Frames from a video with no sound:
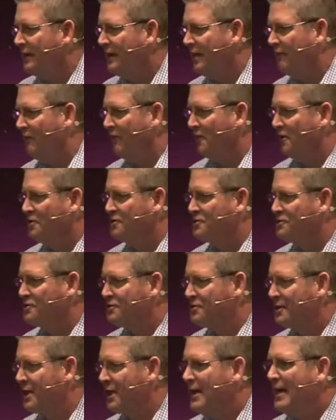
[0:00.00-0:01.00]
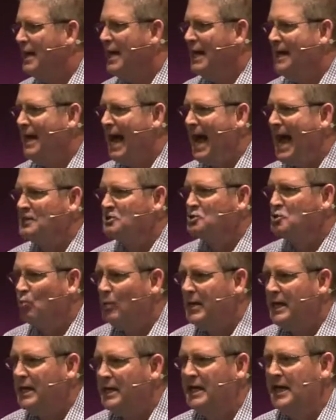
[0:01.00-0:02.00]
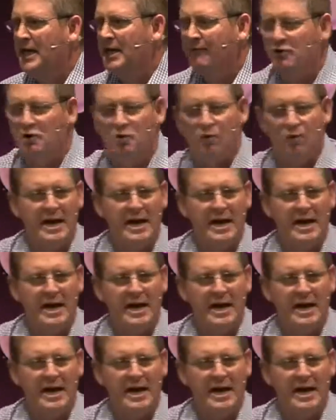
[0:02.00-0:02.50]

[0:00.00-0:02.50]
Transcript: givers. And as we give